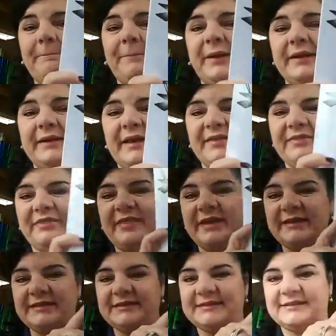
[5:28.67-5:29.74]
But
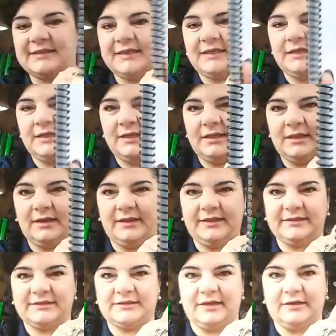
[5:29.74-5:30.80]
this, look at
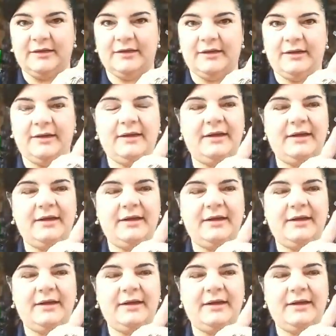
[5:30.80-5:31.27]
this sucker.